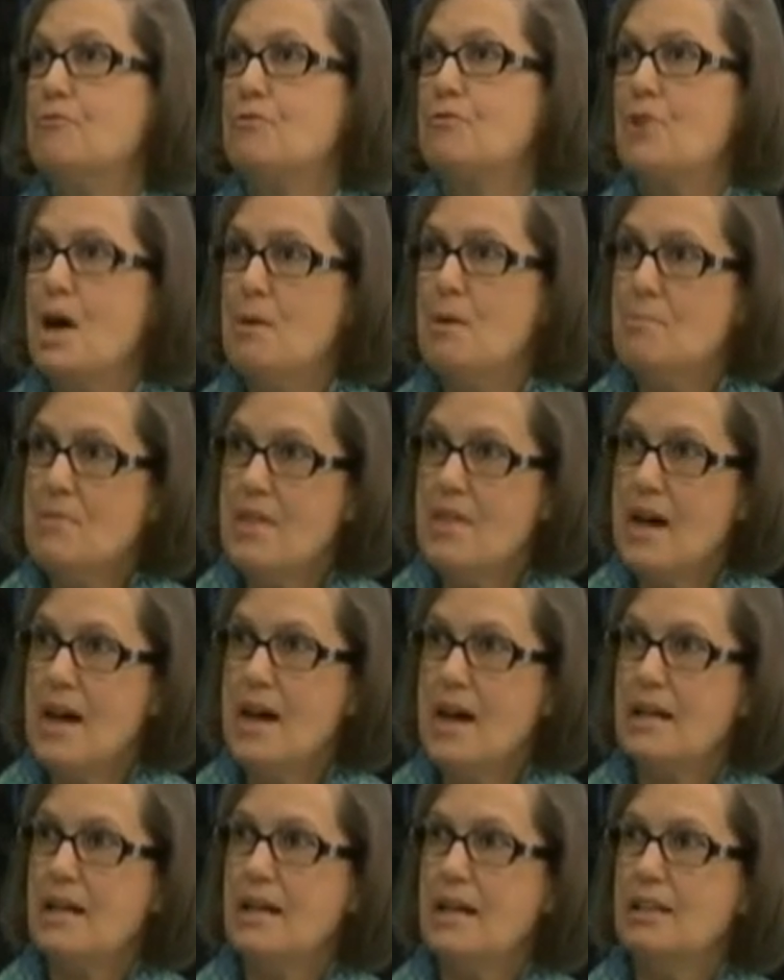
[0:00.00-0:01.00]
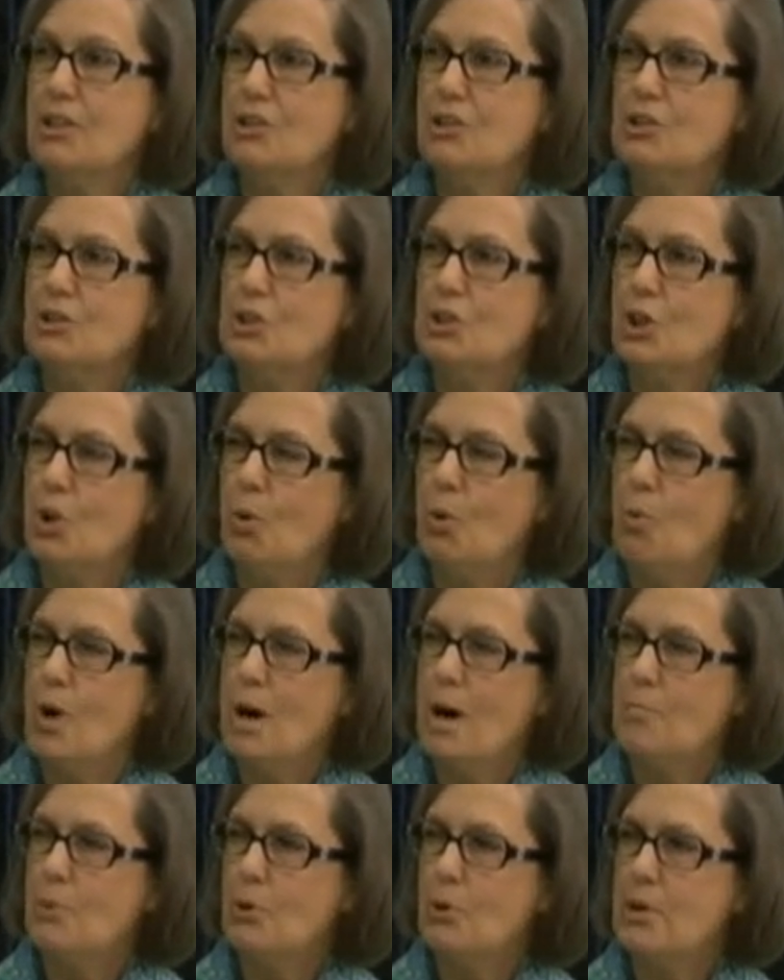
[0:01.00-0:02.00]
from that, I learned
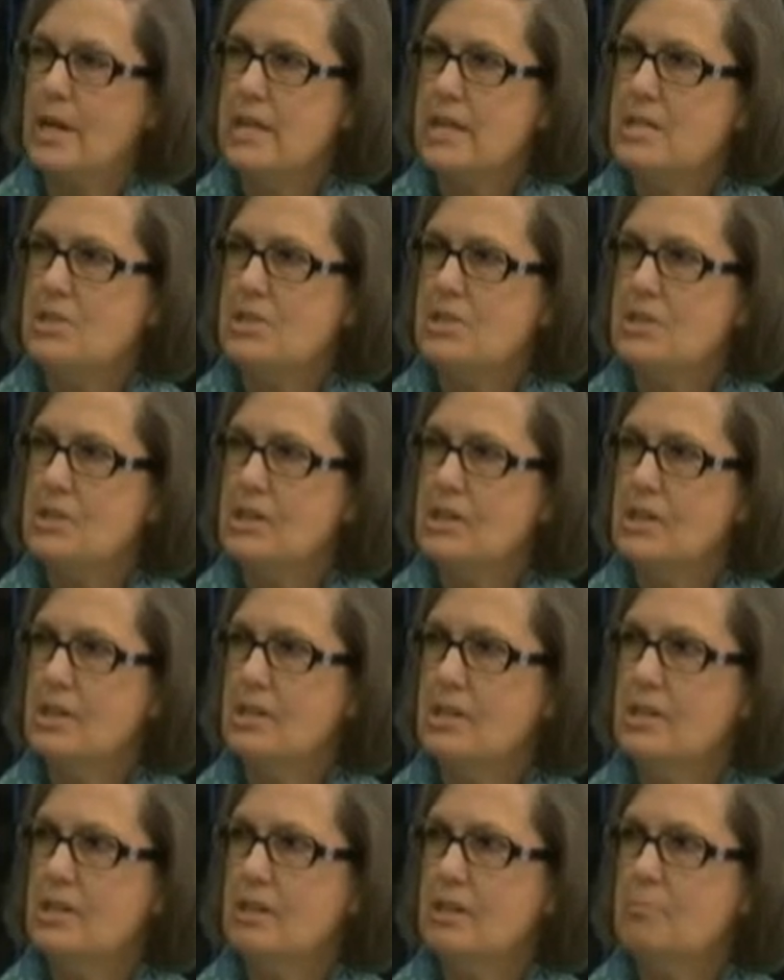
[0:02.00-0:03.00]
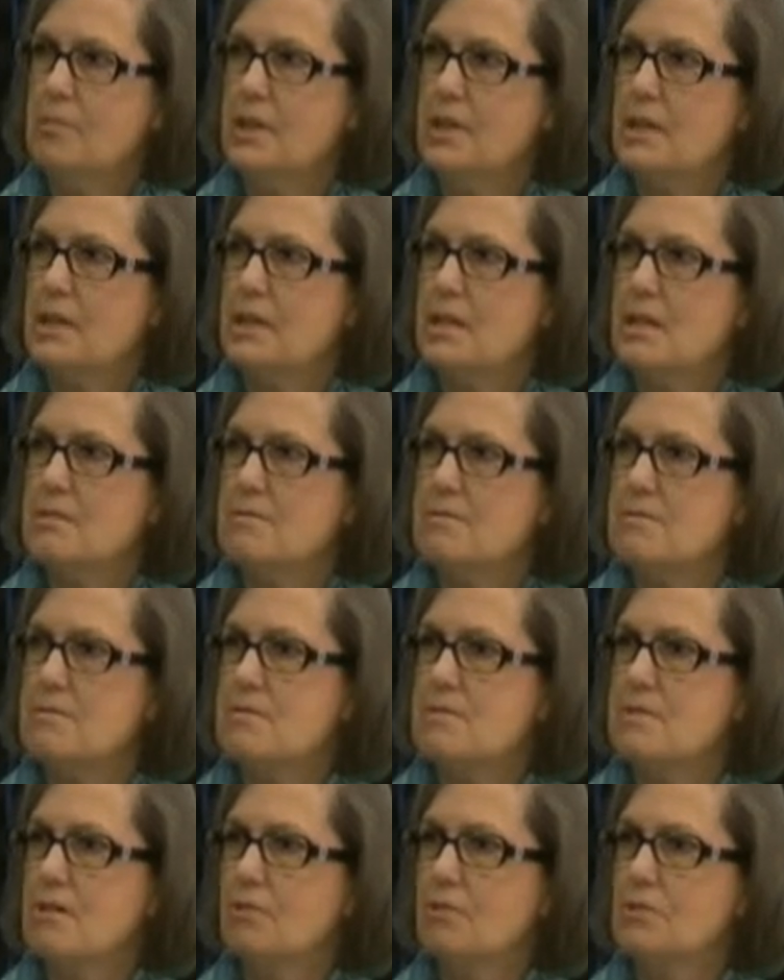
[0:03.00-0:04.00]
cooperation
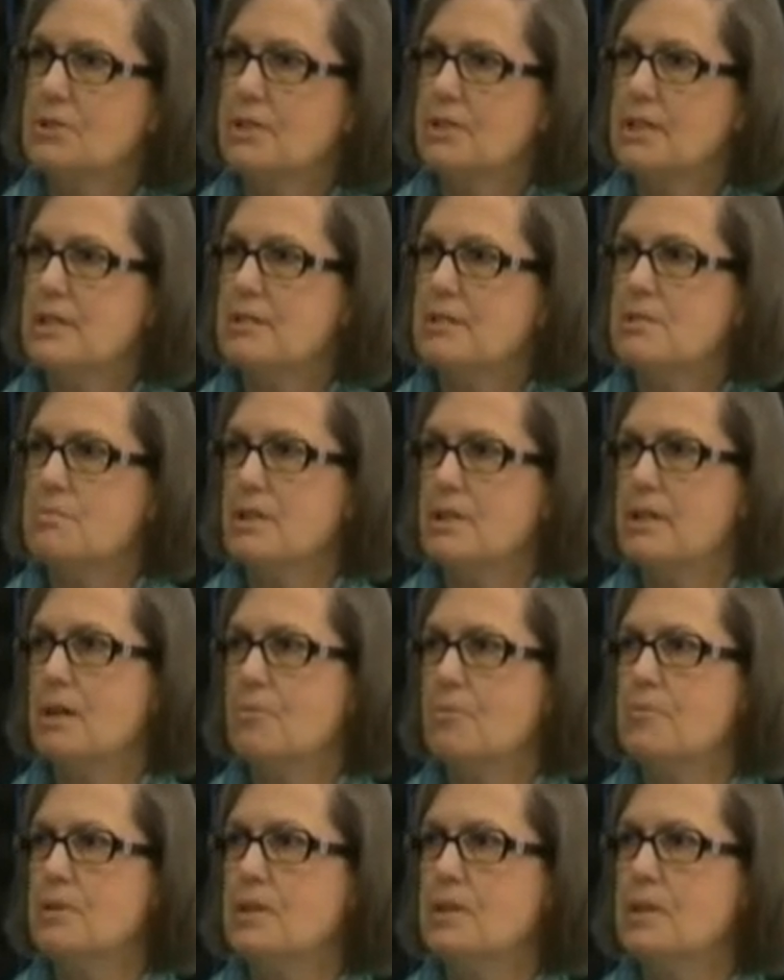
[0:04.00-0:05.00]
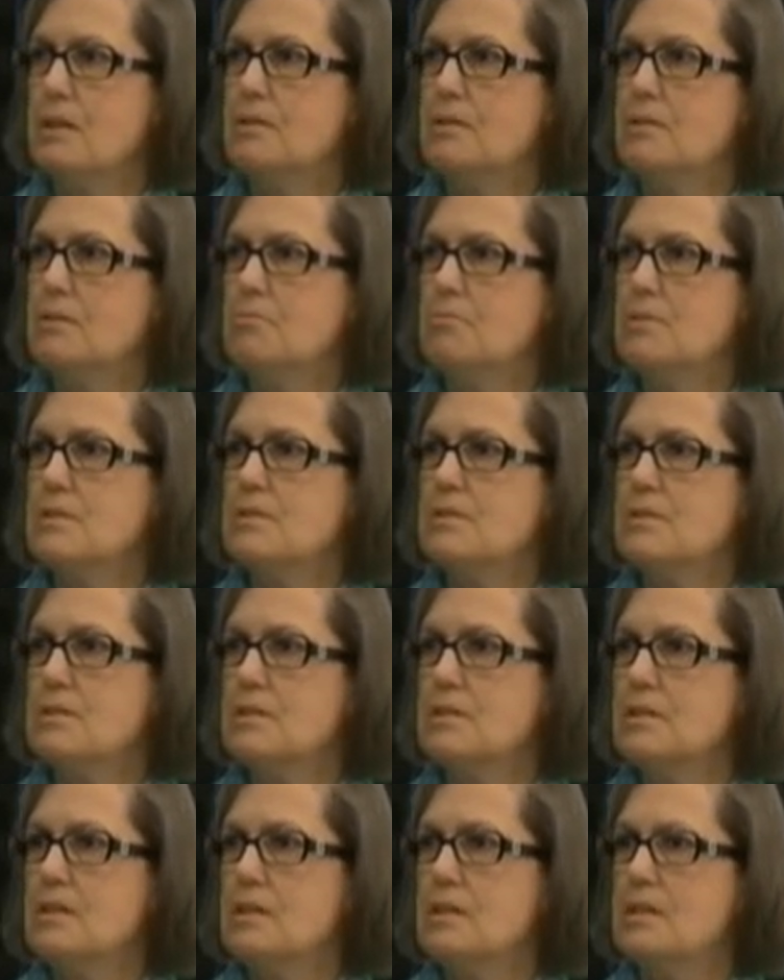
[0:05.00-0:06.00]
because the older kids would help the younger ones,
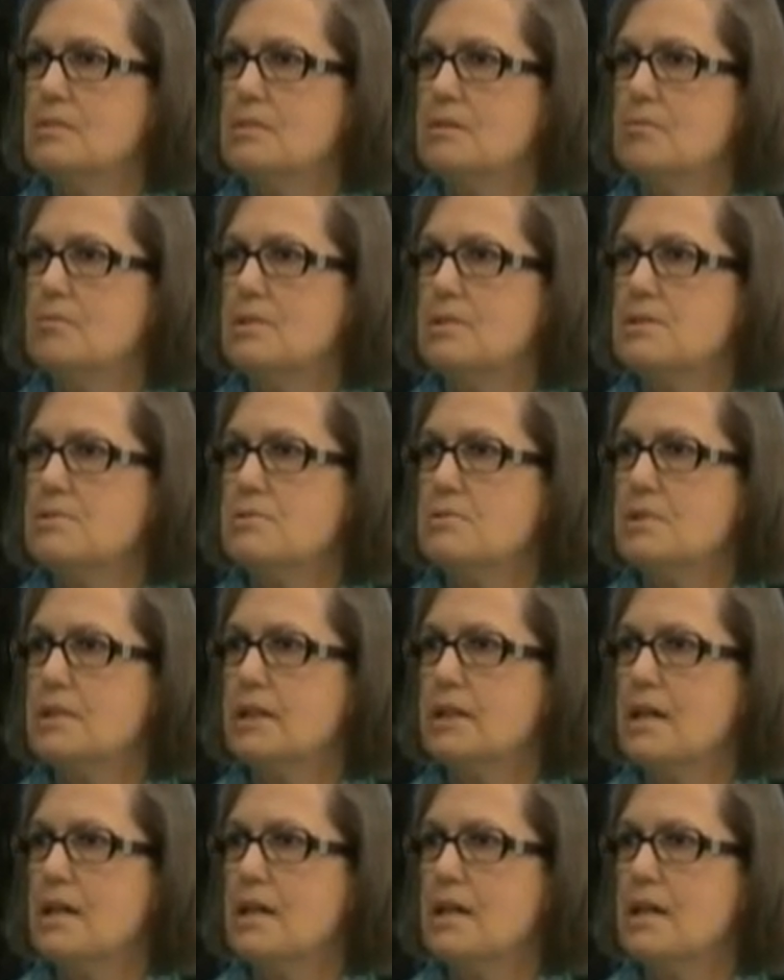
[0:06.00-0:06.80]
and the younger ones would